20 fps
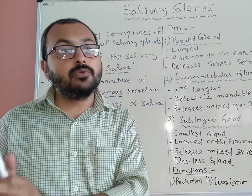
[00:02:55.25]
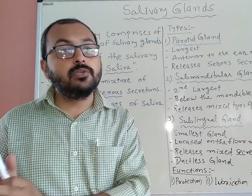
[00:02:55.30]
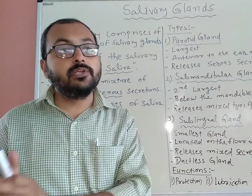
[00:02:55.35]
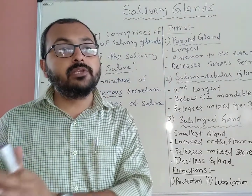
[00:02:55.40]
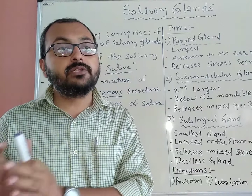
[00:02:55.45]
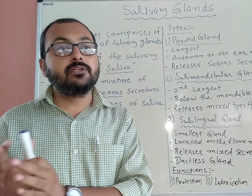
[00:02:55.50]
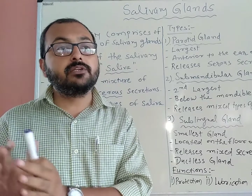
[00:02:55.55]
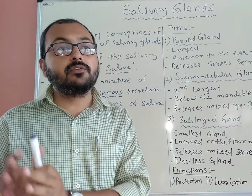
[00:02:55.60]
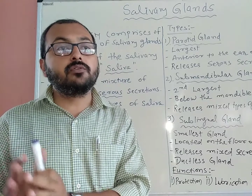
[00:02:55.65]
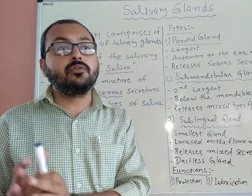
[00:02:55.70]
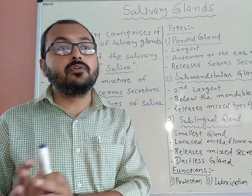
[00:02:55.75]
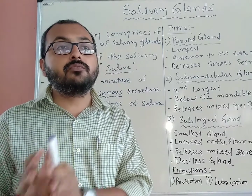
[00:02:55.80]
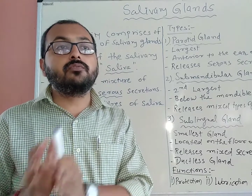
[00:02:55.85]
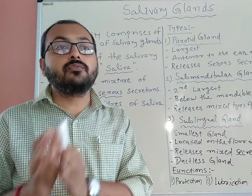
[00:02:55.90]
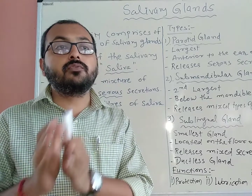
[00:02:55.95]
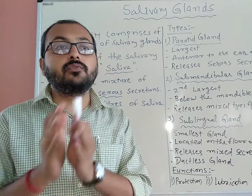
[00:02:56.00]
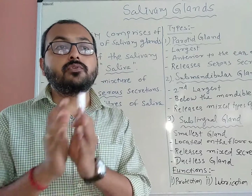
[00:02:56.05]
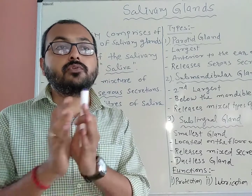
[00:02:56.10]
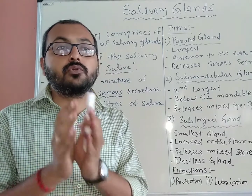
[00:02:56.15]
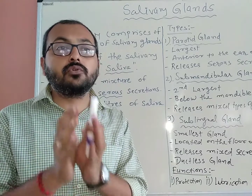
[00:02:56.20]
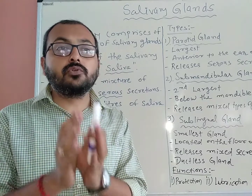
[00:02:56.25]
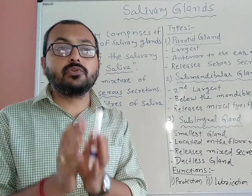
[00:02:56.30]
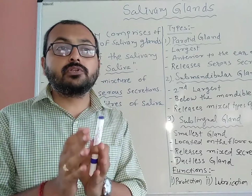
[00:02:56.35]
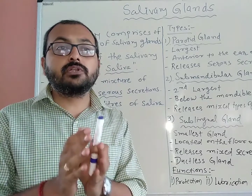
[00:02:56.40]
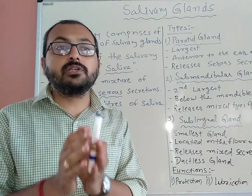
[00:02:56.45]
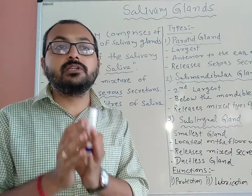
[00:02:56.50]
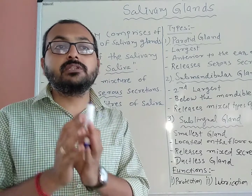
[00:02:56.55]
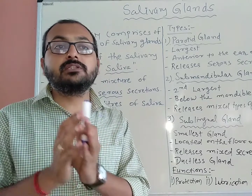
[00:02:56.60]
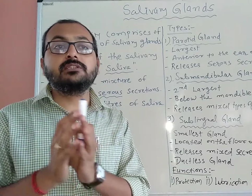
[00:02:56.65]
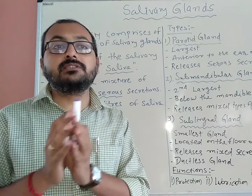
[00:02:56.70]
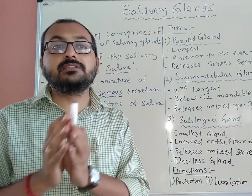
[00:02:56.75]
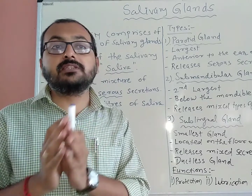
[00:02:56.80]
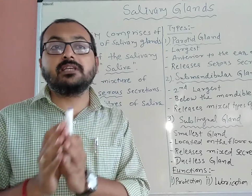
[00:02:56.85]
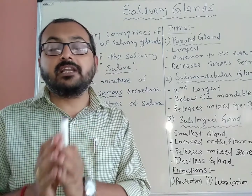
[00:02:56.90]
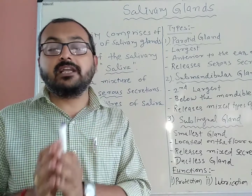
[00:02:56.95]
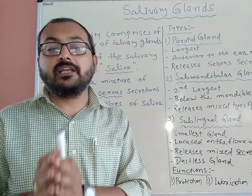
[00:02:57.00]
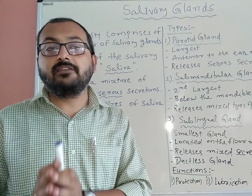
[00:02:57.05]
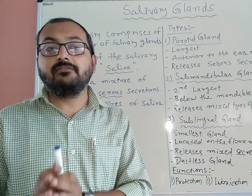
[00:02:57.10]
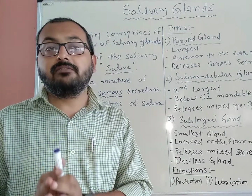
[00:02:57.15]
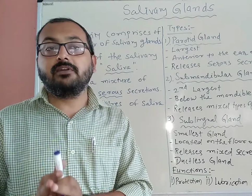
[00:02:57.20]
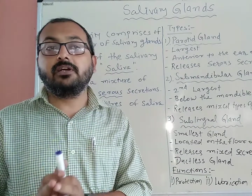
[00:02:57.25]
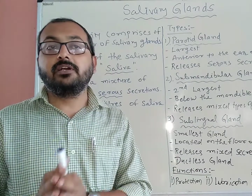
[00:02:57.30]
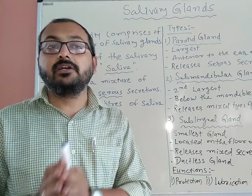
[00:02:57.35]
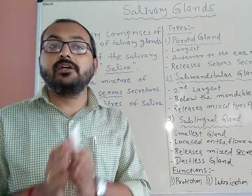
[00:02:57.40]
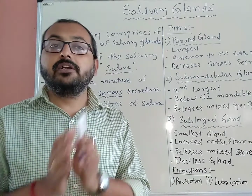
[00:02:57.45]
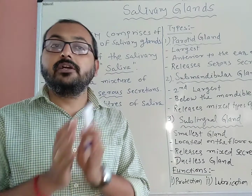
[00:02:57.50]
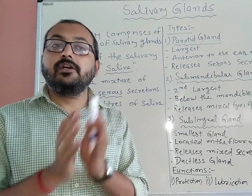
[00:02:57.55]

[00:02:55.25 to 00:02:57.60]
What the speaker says: liter of total saliva